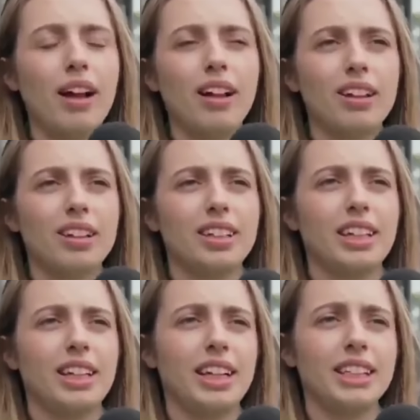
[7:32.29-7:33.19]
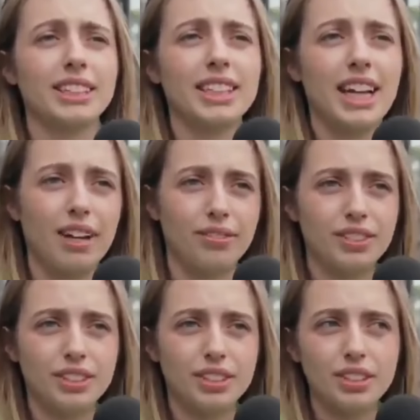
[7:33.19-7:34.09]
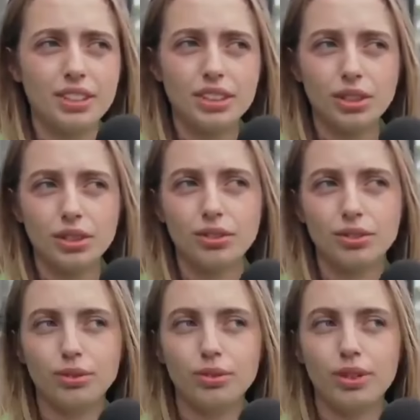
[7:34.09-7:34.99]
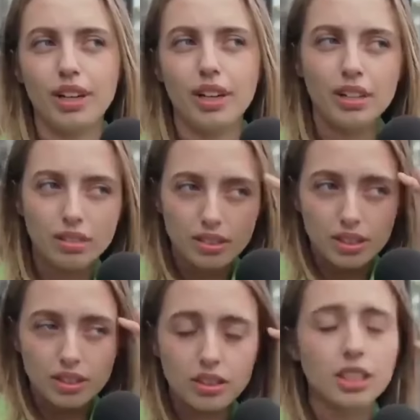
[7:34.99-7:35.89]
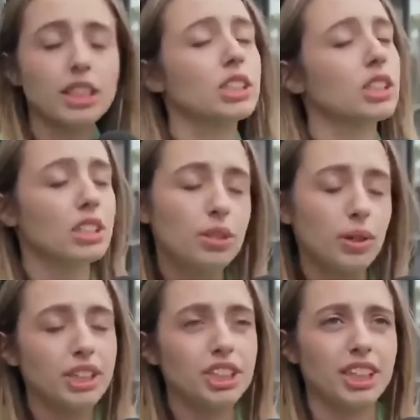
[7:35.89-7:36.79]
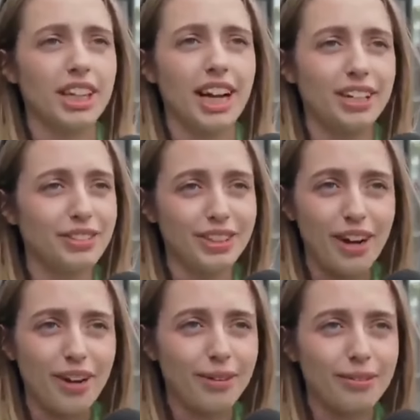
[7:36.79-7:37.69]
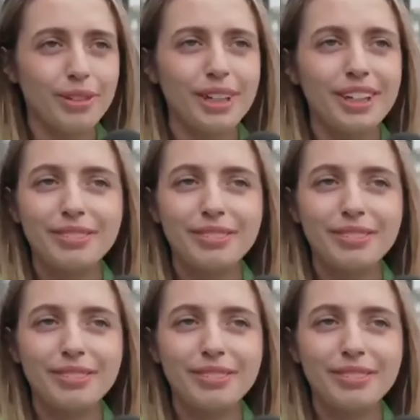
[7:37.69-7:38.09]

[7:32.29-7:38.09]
Well, it doesn't have to. That's a good question. I don't know.